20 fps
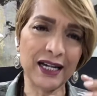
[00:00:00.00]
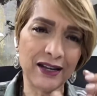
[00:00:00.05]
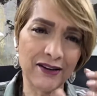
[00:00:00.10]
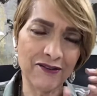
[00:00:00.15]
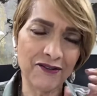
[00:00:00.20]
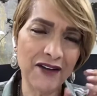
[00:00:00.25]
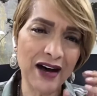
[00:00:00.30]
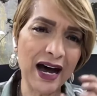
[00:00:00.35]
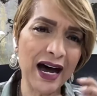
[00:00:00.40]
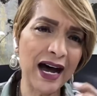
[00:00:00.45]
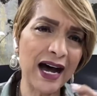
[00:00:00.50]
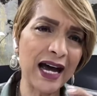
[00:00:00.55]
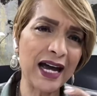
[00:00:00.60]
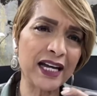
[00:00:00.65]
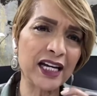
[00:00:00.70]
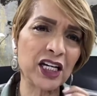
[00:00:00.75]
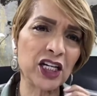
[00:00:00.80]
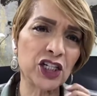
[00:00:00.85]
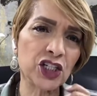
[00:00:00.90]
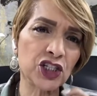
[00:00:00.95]
if I
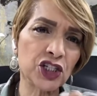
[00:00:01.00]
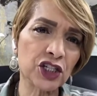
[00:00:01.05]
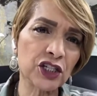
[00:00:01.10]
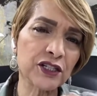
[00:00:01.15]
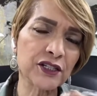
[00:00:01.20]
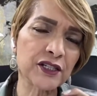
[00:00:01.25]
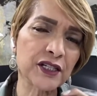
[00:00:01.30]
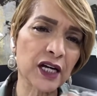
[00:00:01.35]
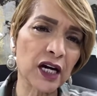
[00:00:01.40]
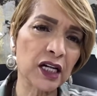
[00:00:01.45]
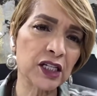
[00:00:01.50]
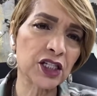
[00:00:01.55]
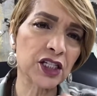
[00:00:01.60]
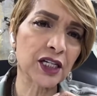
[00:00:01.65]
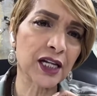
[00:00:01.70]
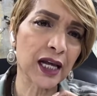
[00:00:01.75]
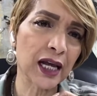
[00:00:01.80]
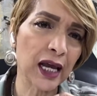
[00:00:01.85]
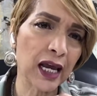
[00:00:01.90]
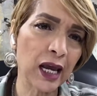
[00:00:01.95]
could just touch
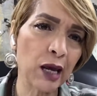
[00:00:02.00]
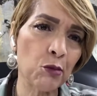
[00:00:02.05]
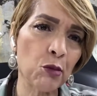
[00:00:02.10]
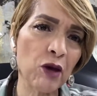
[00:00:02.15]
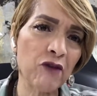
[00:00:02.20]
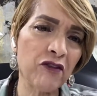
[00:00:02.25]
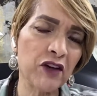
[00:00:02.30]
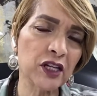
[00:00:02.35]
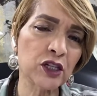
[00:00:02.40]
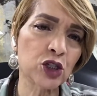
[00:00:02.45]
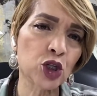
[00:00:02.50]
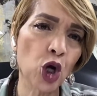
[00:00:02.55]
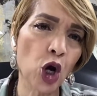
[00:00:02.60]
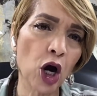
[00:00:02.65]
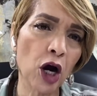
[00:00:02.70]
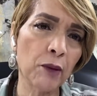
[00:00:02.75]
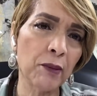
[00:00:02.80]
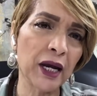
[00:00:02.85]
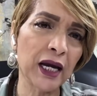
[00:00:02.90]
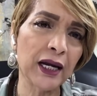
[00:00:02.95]
the hem of his
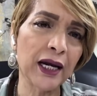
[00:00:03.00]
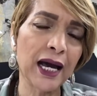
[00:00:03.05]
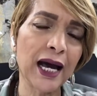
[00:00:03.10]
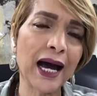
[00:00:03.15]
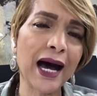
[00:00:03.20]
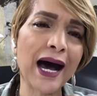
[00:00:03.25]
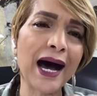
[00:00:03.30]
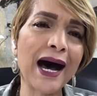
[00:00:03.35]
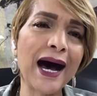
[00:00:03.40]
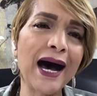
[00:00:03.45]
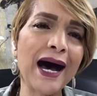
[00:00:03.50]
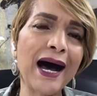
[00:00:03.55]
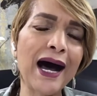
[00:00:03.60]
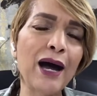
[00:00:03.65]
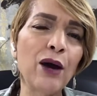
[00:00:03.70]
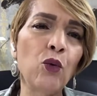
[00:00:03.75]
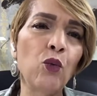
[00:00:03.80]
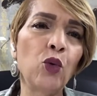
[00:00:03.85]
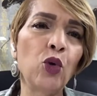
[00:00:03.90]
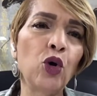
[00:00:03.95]
garment, I
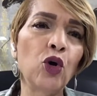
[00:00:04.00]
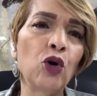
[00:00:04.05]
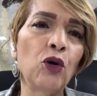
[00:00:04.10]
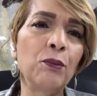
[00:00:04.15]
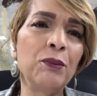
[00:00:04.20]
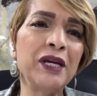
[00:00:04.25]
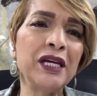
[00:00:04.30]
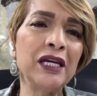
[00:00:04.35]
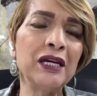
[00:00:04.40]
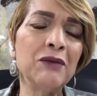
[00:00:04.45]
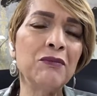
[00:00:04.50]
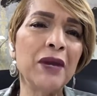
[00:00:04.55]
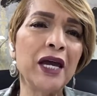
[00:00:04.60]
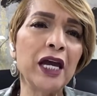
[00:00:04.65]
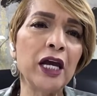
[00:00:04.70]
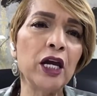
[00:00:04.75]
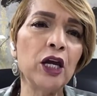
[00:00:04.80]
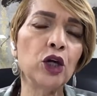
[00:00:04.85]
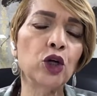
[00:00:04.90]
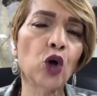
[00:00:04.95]
will be
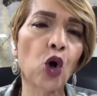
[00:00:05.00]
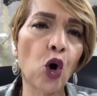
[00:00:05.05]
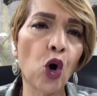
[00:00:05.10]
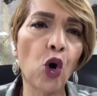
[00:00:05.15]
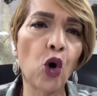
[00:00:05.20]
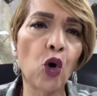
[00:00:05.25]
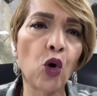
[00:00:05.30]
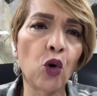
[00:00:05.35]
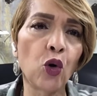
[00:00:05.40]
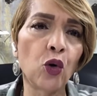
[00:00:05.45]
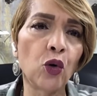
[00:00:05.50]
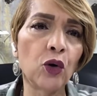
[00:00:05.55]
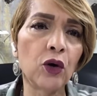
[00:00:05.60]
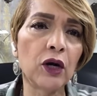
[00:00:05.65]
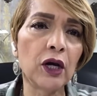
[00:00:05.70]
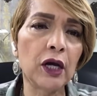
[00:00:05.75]
made whole.